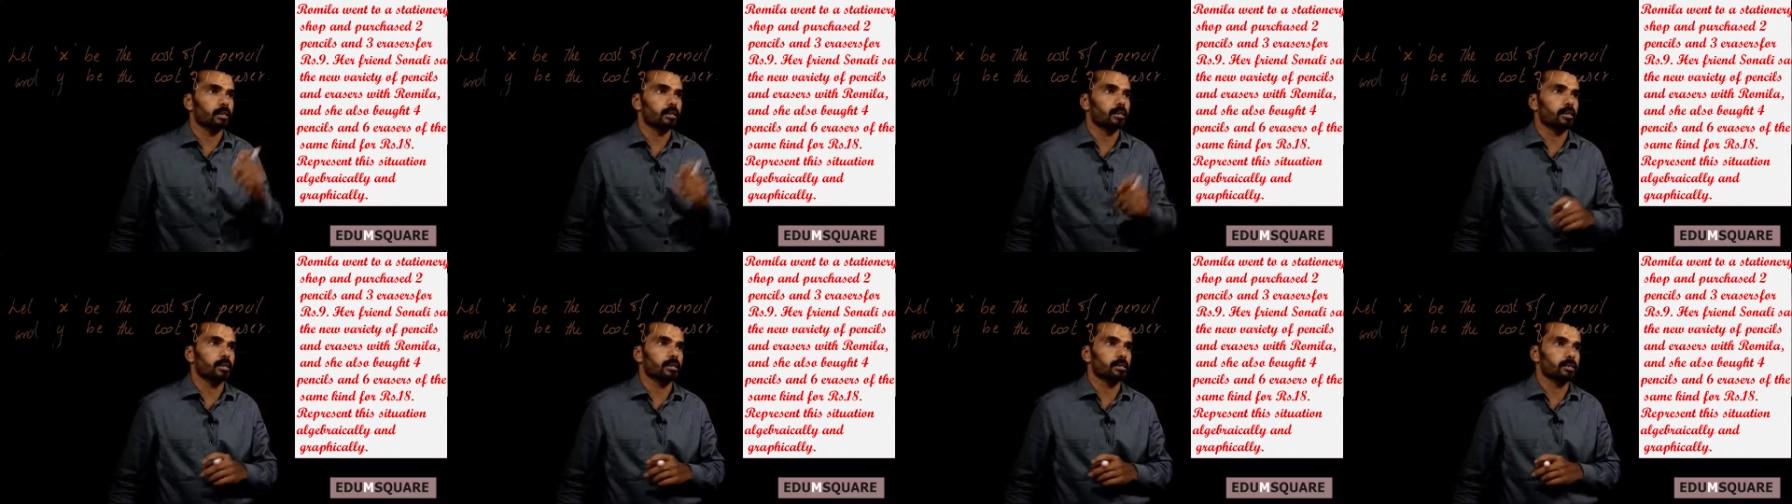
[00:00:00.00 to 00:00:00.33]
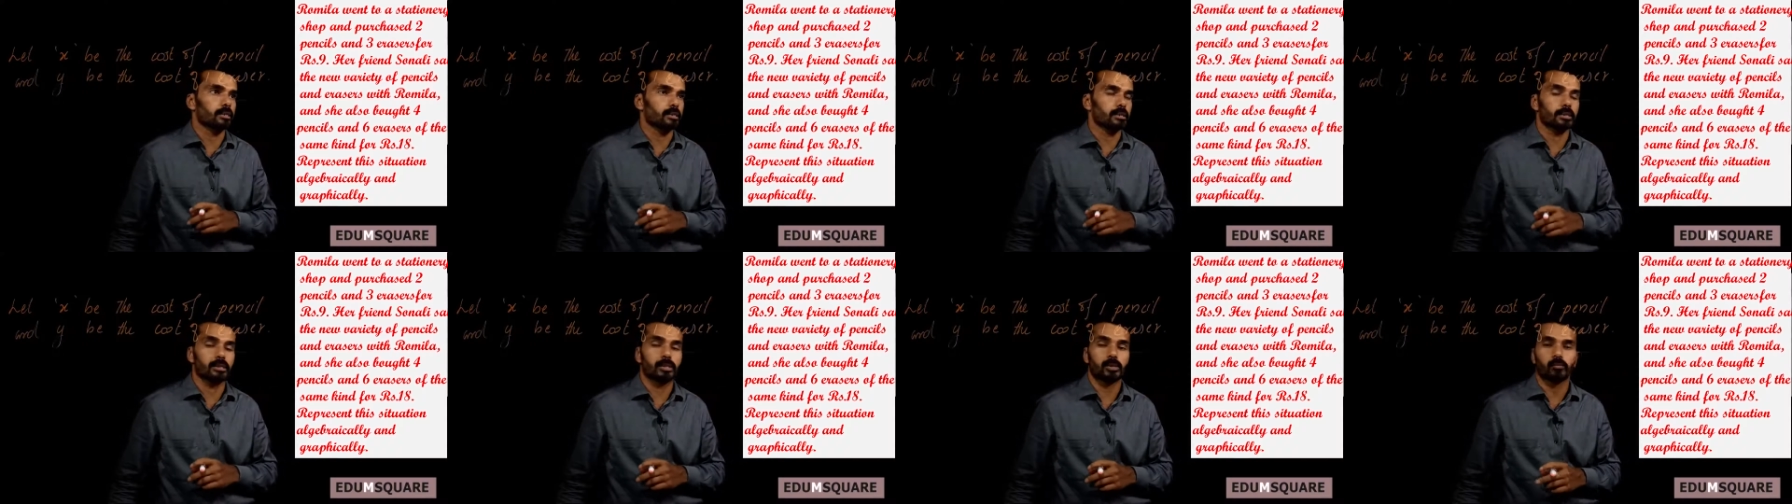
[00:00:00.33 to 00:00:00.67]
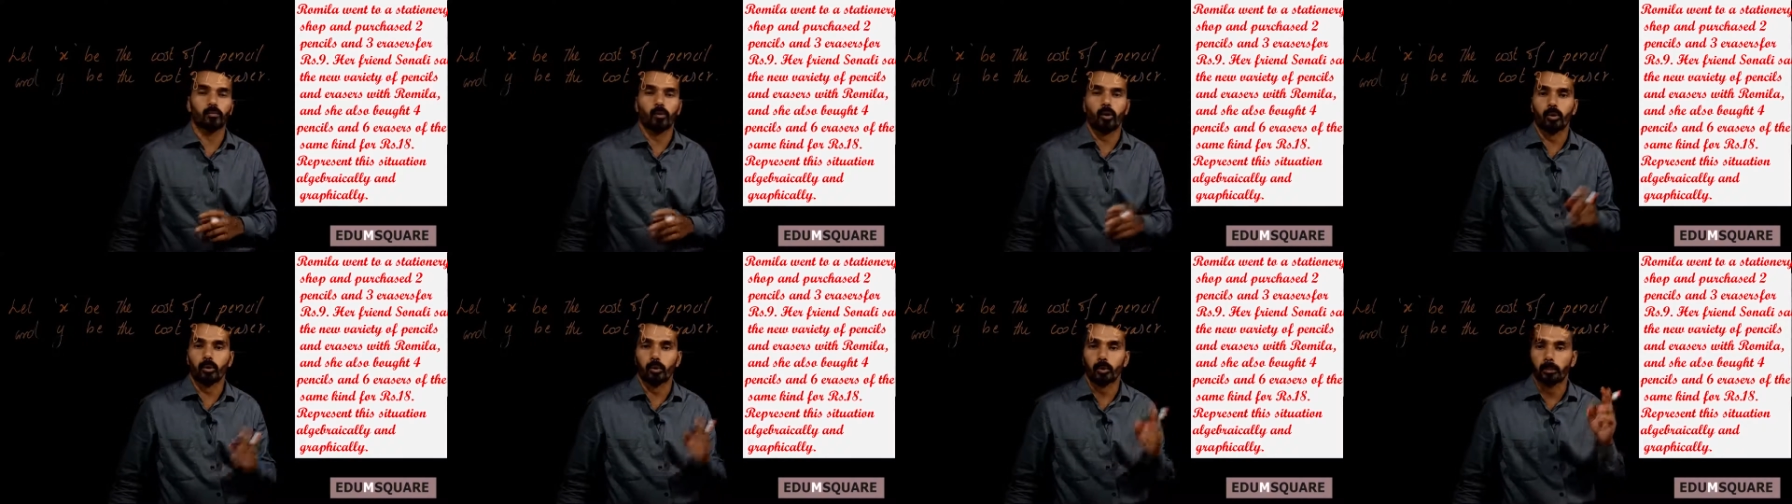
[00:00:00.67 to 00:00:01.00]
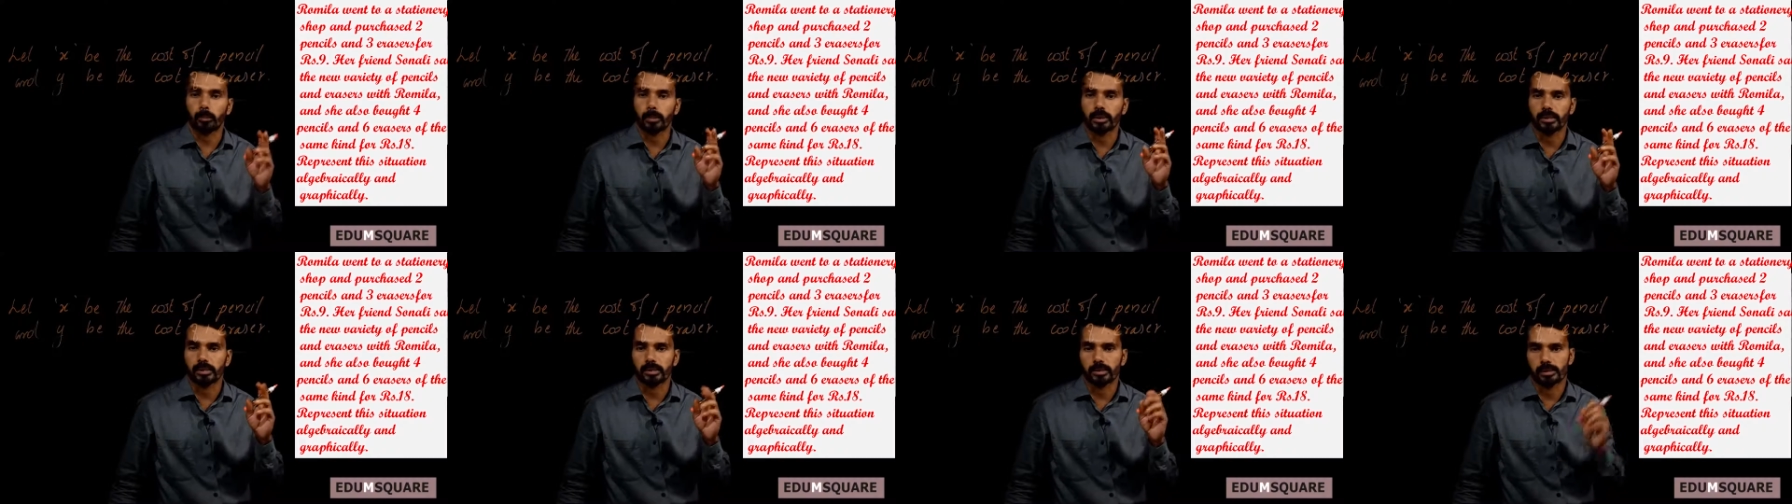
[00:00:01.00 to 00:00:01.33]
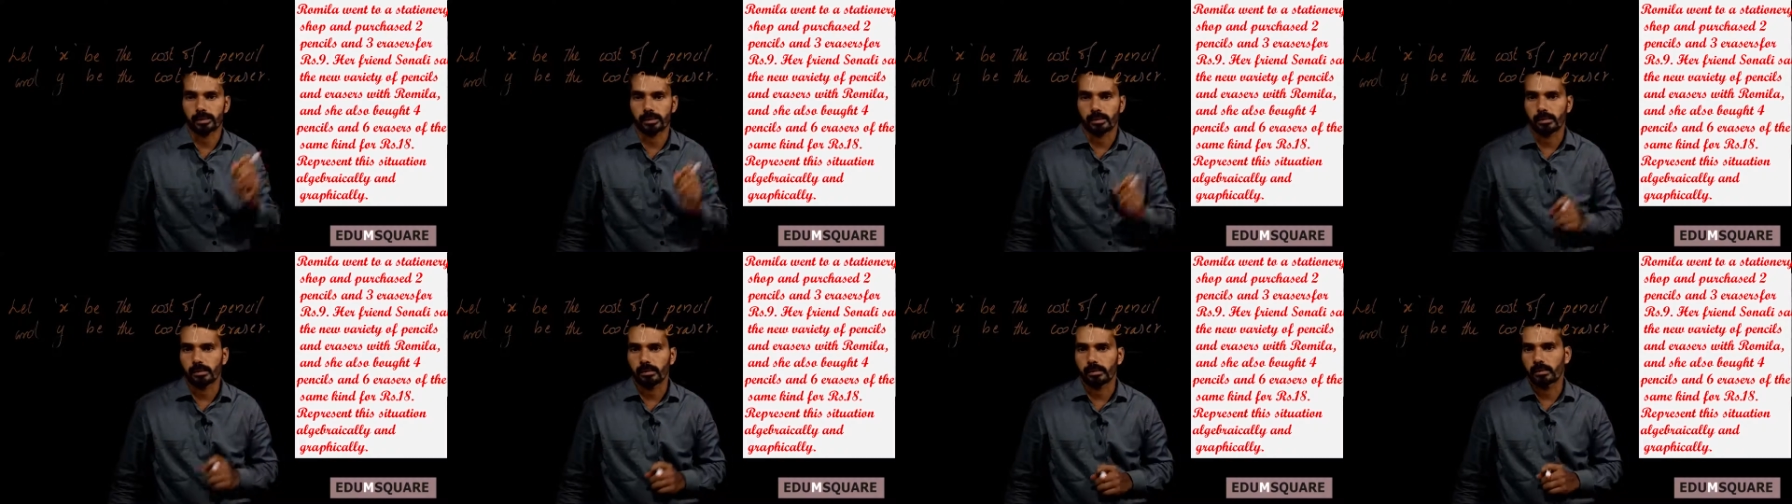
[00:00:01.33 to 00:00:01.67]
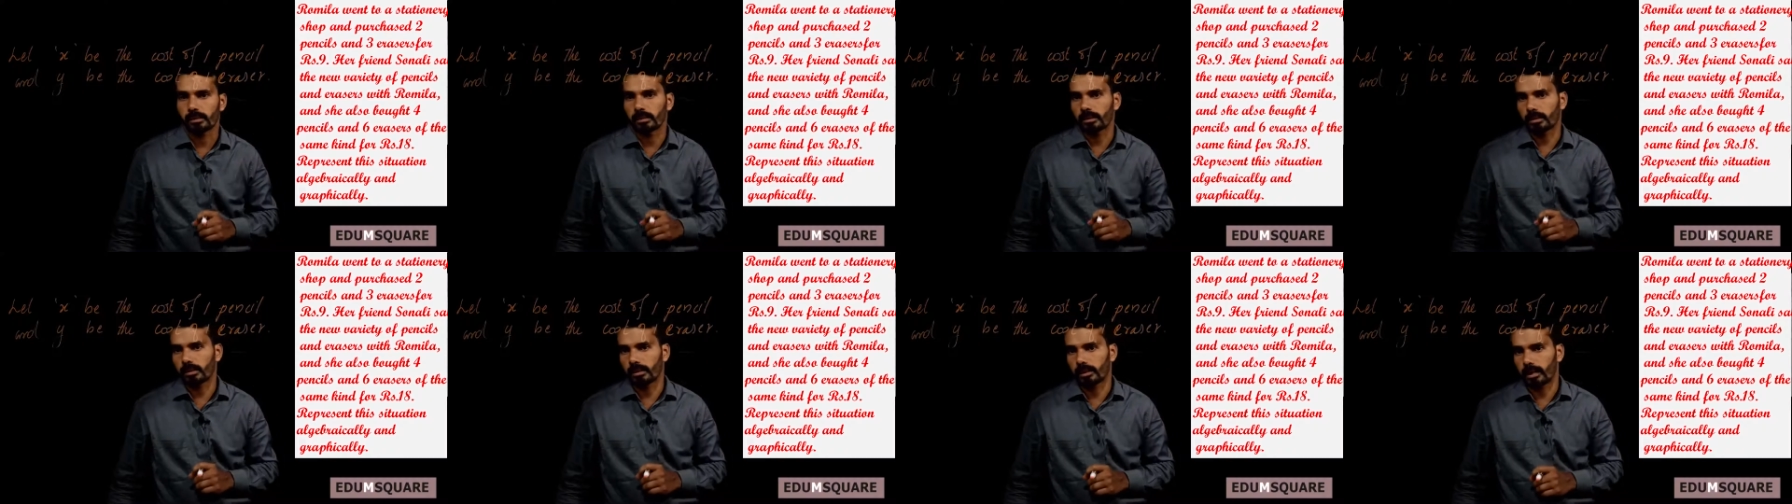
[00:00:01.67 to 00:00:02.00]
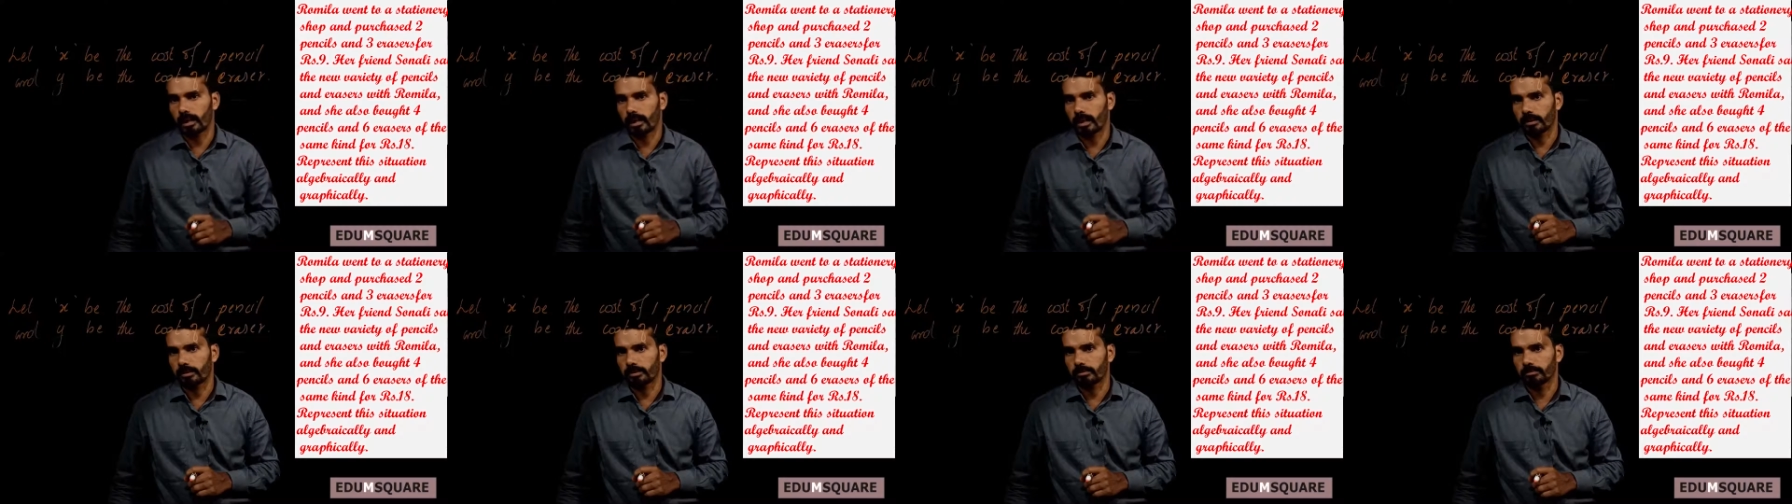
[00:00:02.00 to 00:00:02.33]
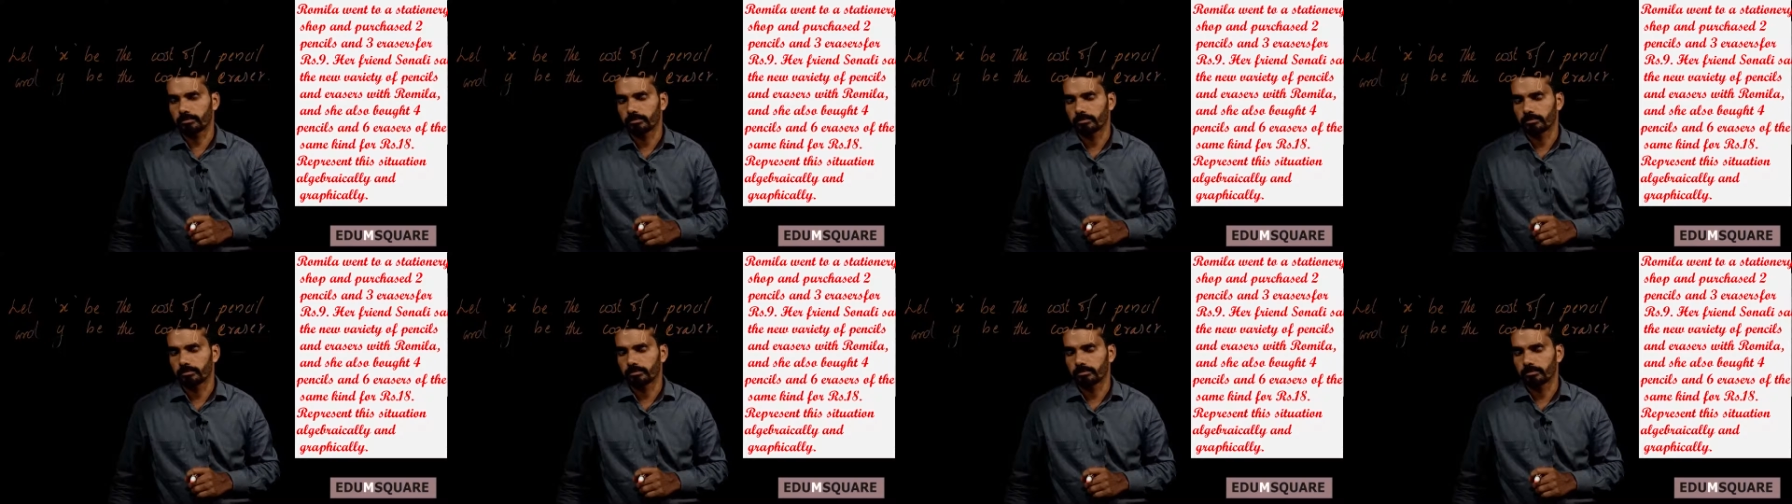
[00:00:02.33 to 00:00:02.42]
erasers for ₹9.